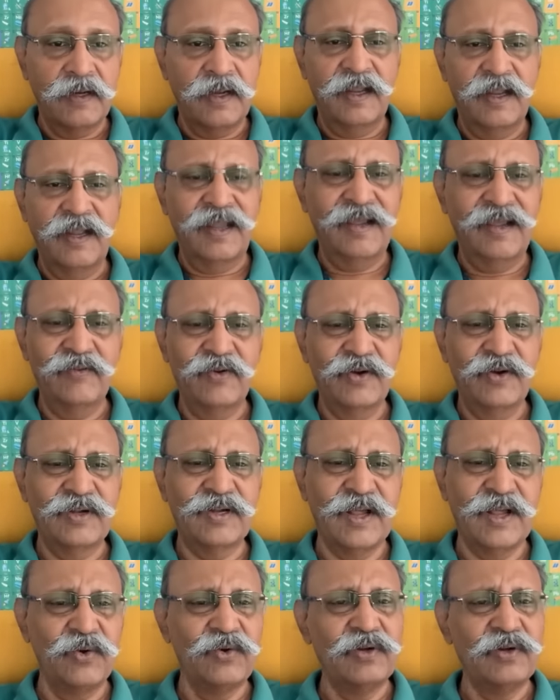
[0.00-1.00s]
I have no
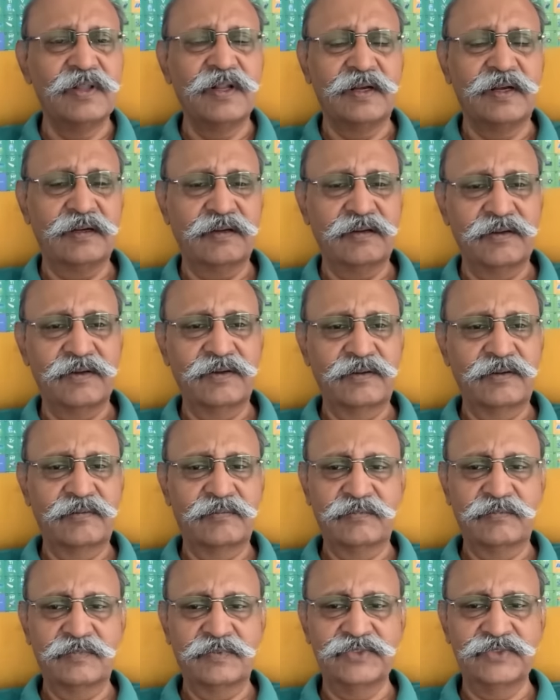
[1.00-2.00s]
doubt
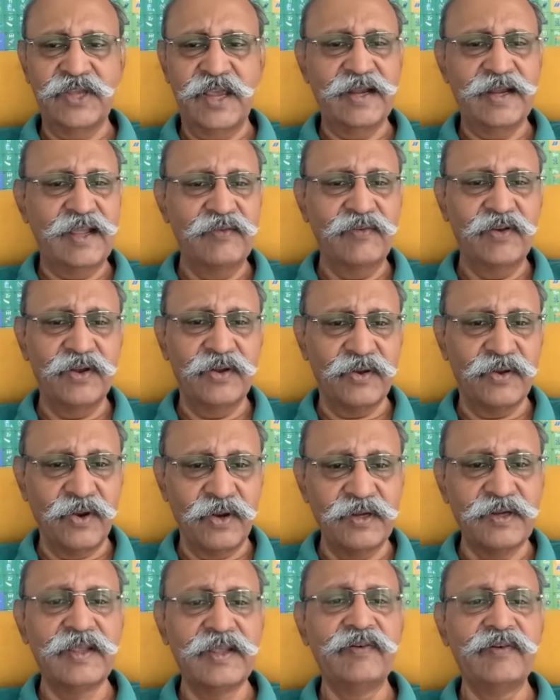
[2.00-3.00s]
that China will
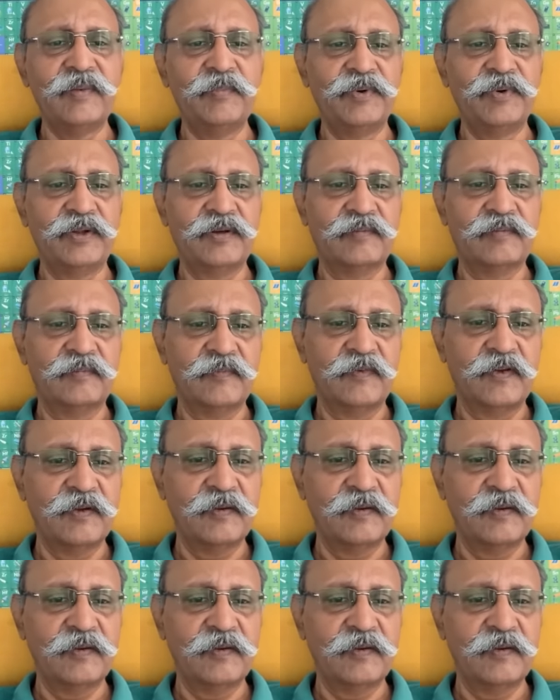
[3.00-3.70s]
not give up on